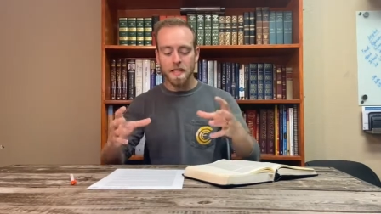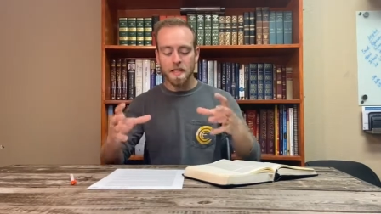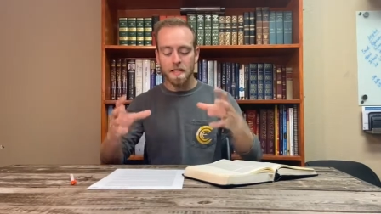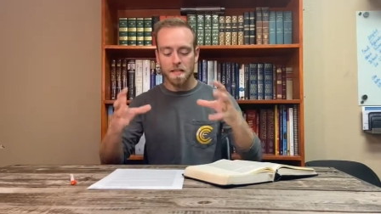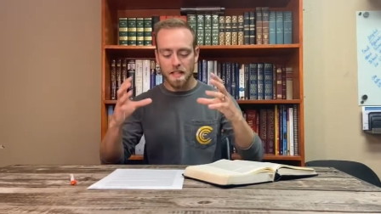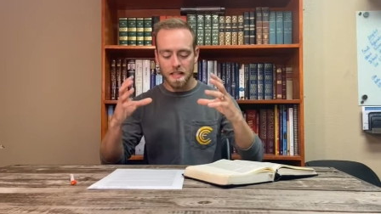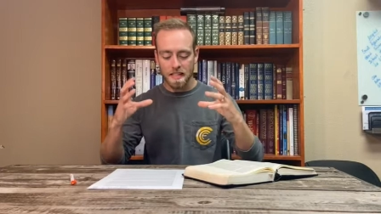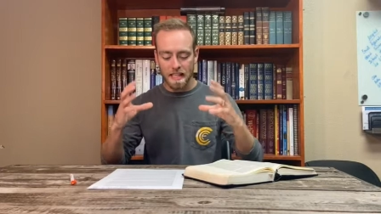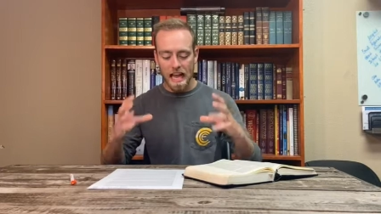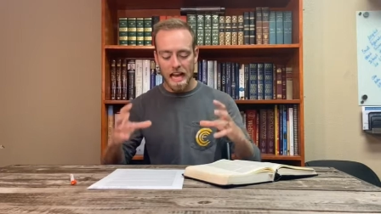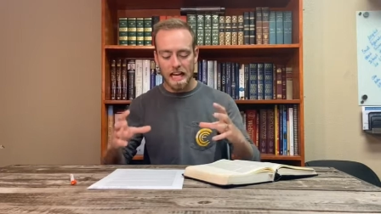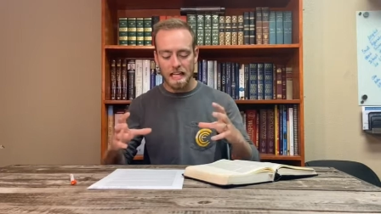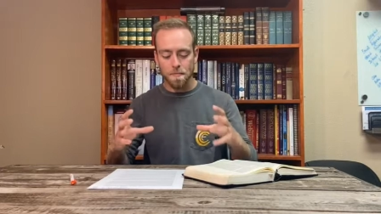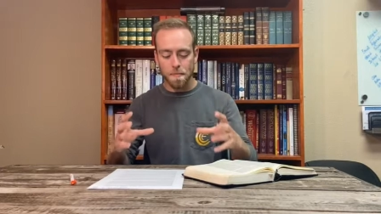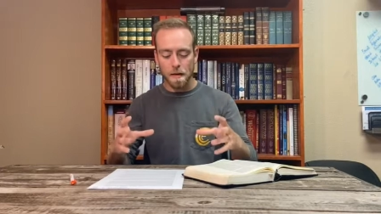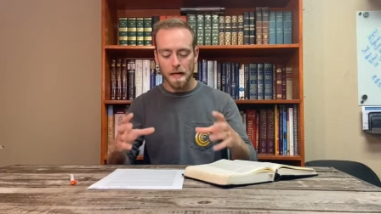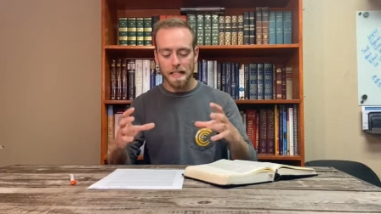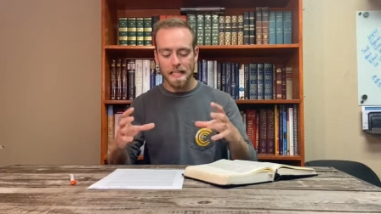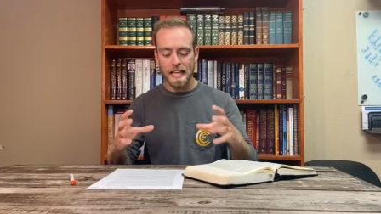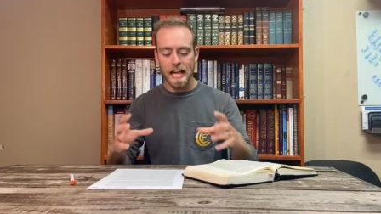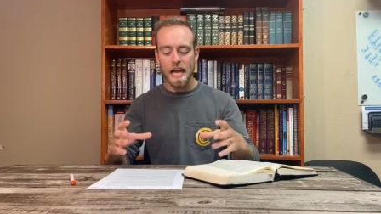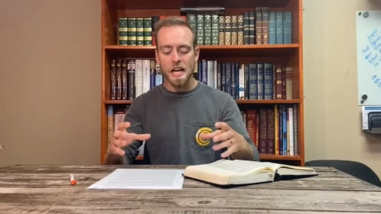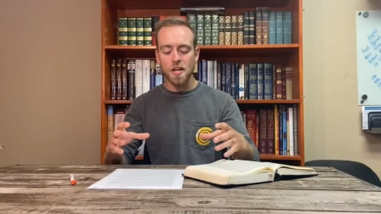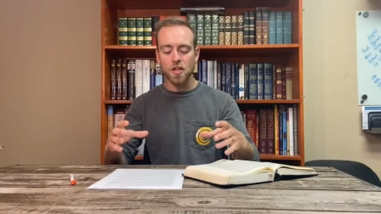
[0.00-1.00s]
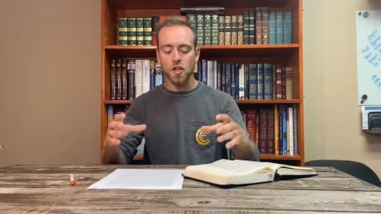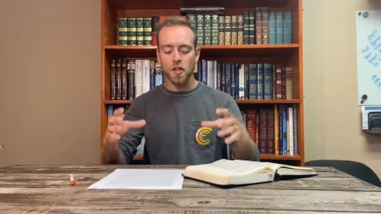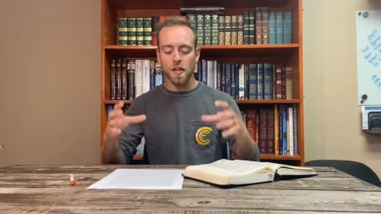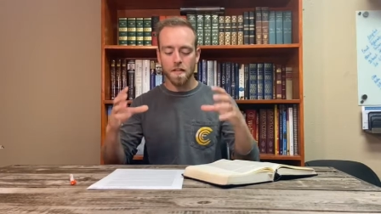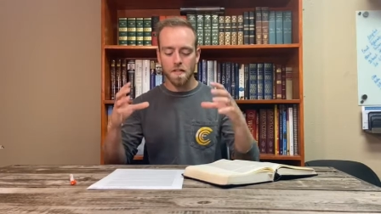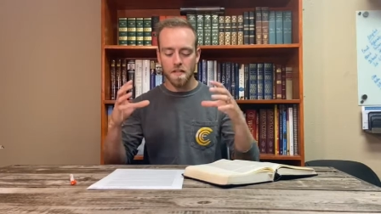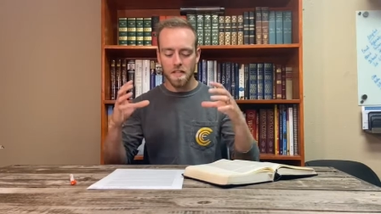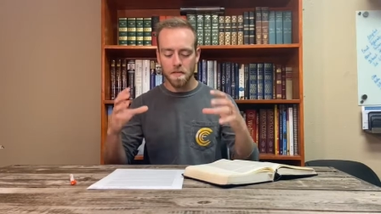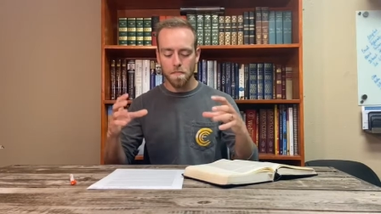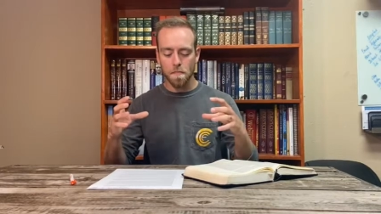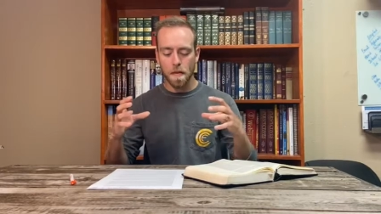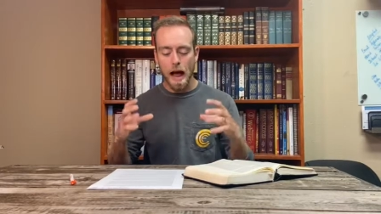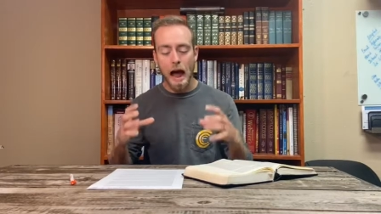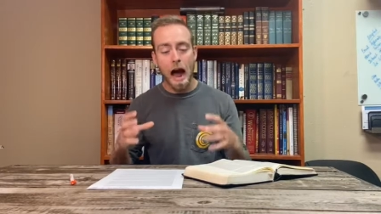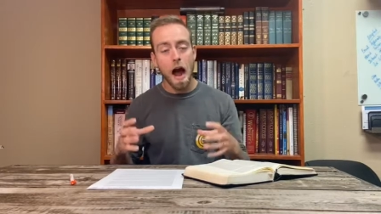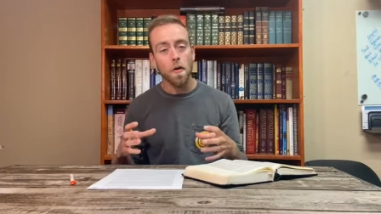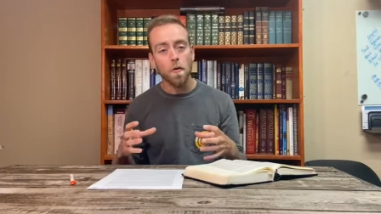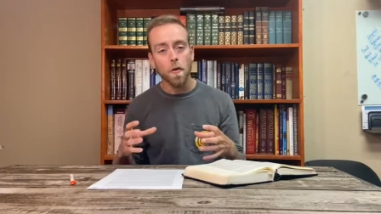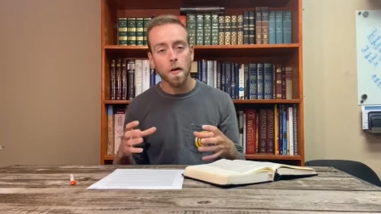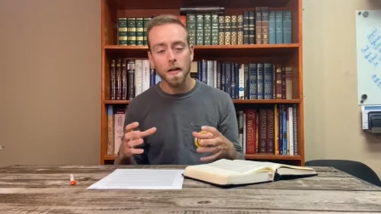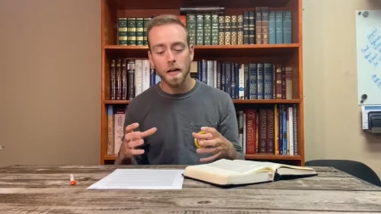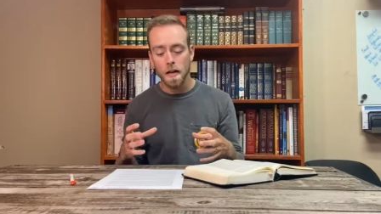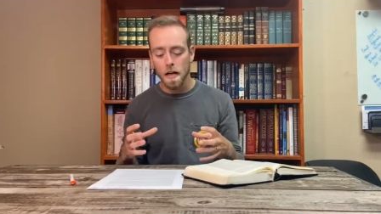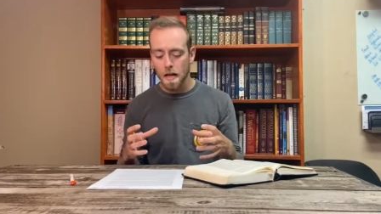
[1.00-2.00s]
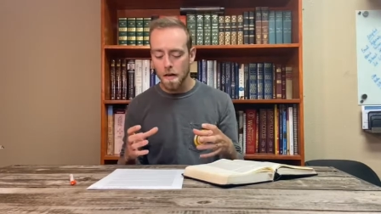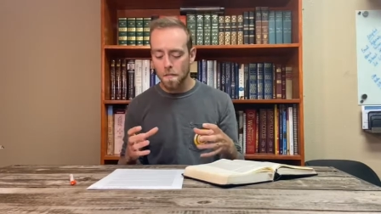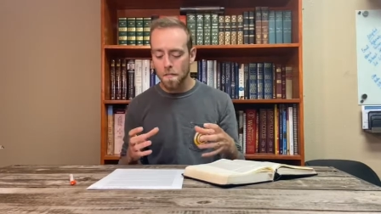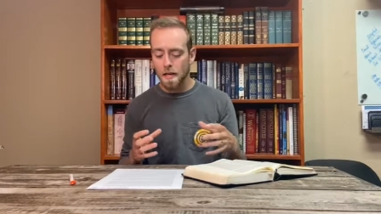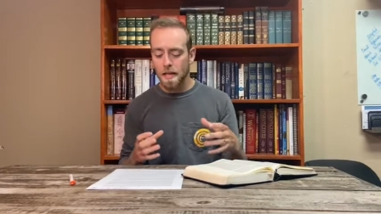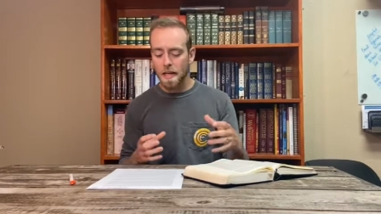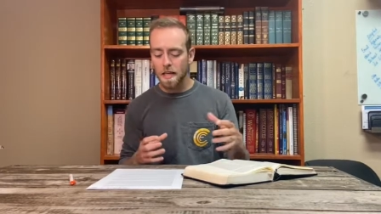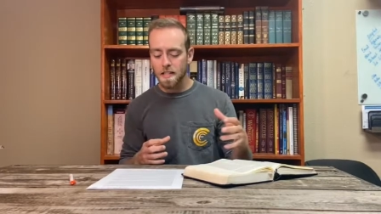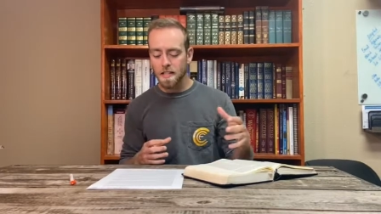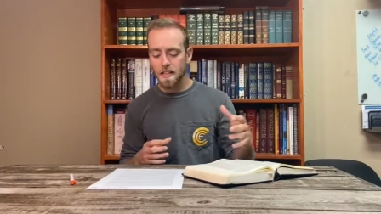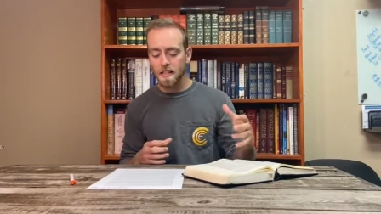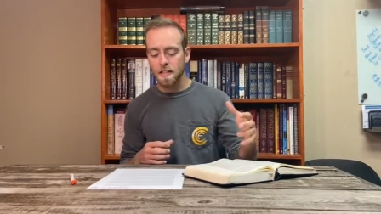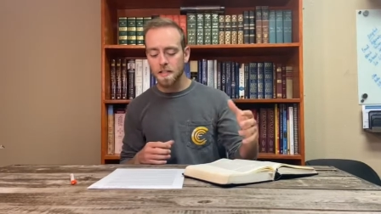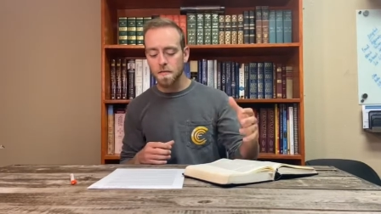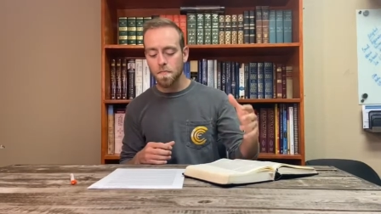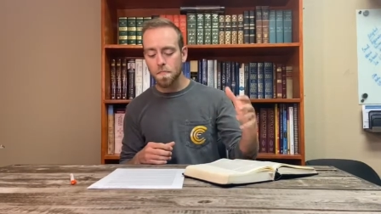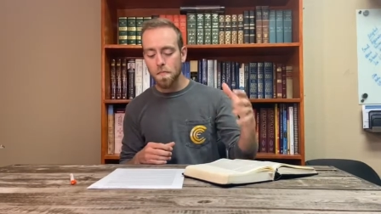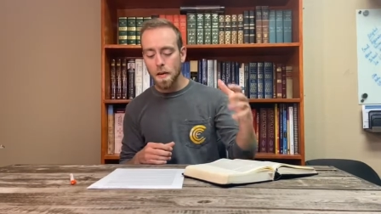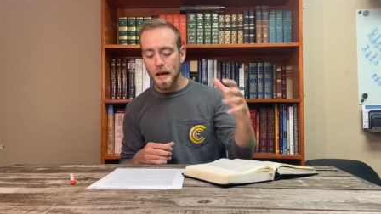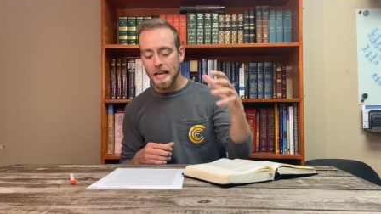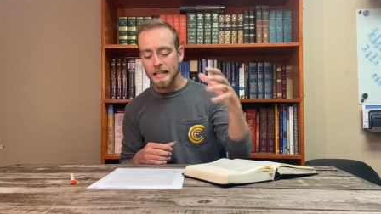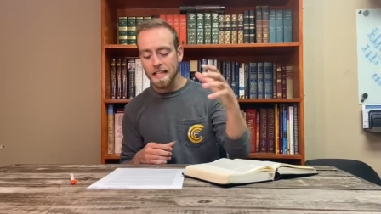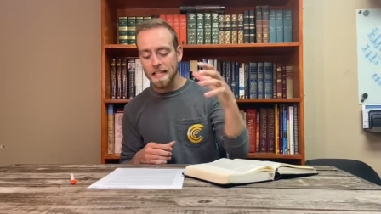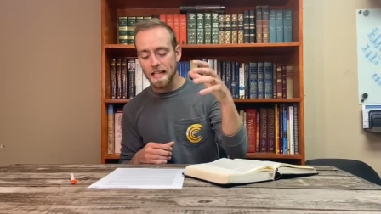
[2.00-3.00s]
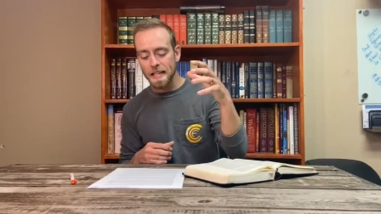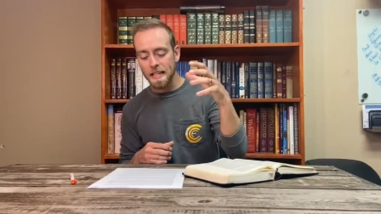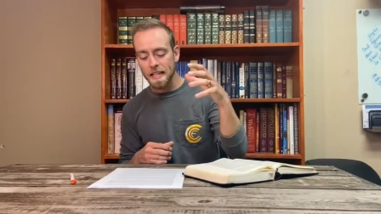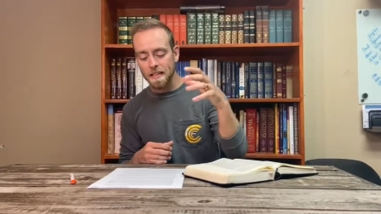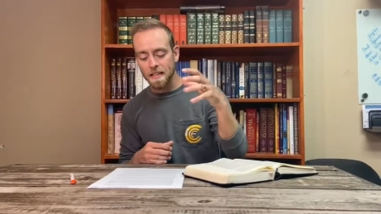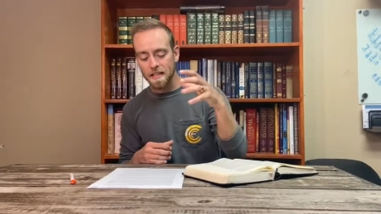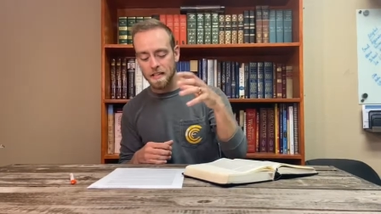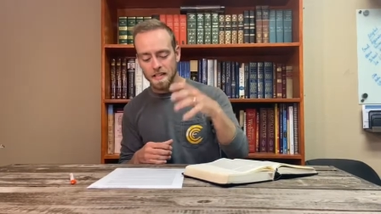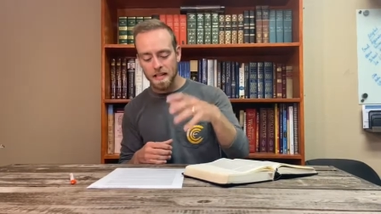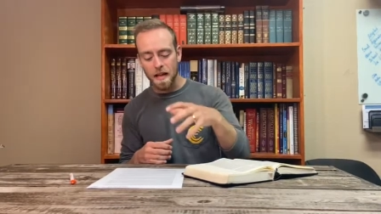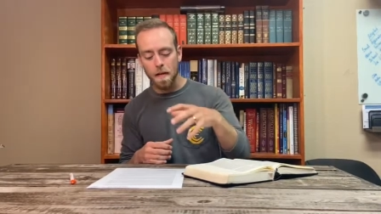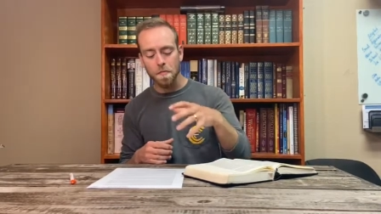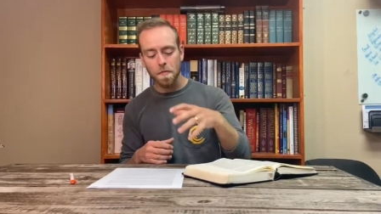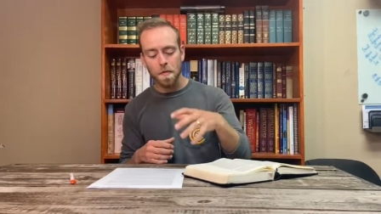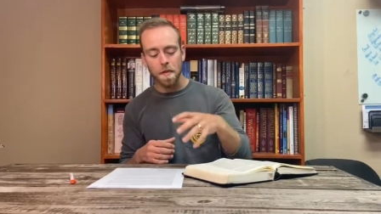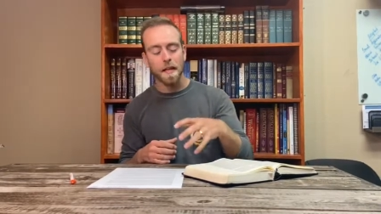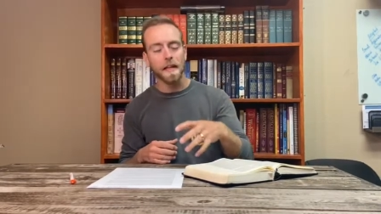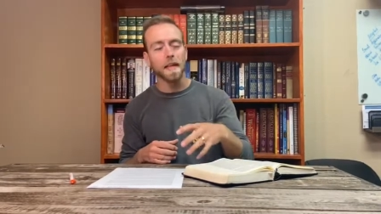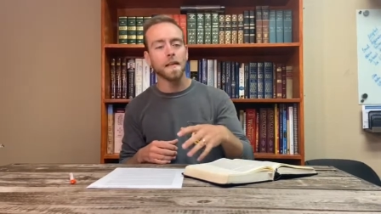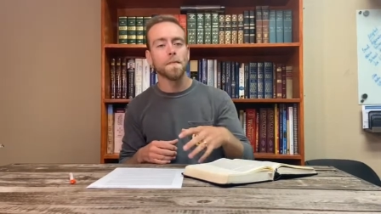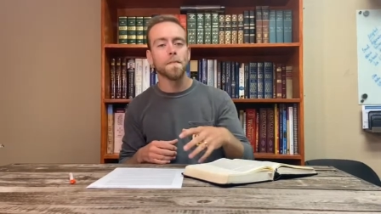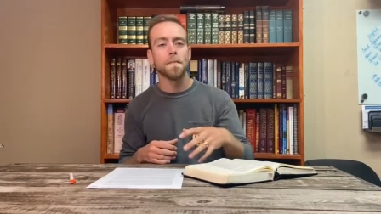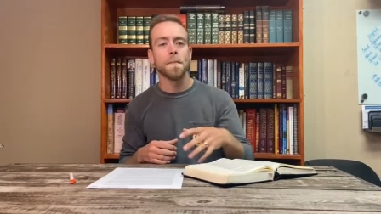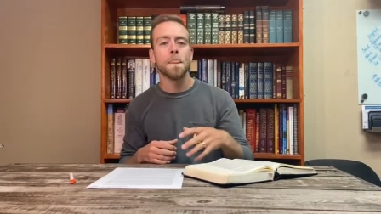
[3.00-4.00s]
this expectation and this power because it is based in something.